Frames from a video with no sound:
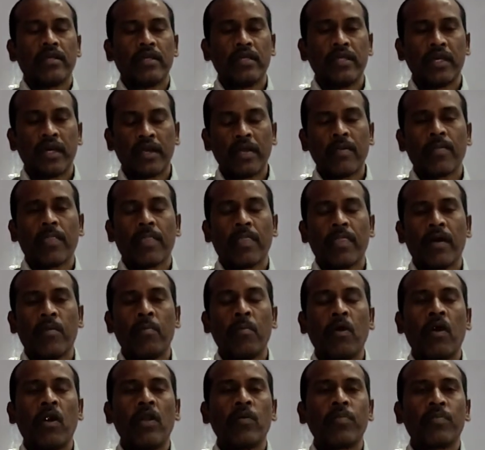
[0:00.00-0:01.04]
here, the
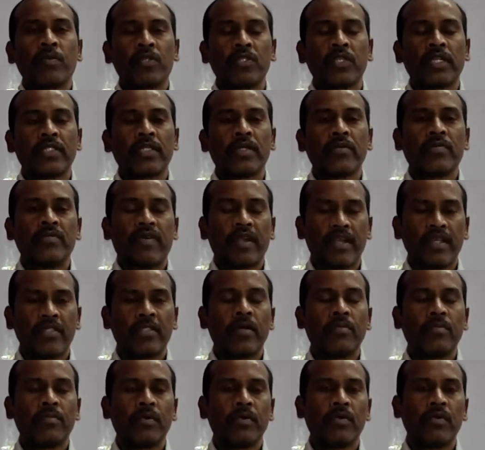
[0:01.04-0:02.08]
body projected, for
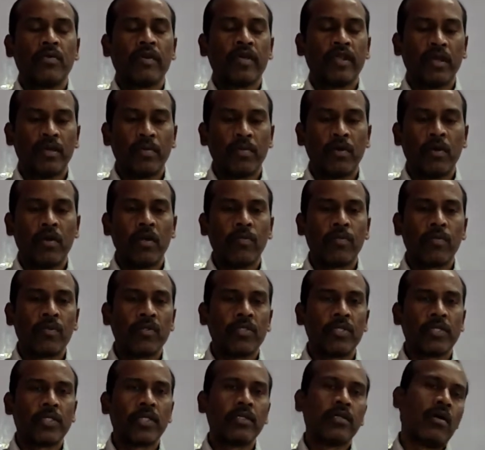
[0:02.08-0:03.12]
example, when a body
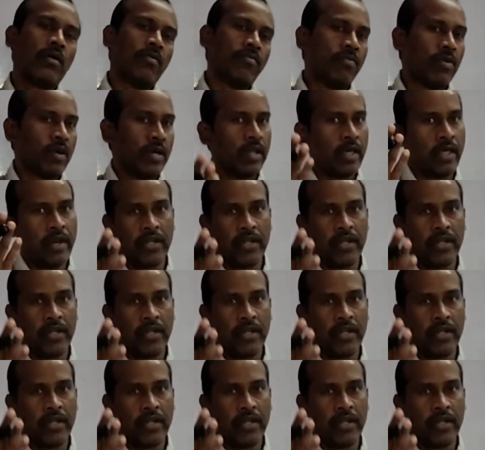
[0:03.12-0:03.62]
projected upward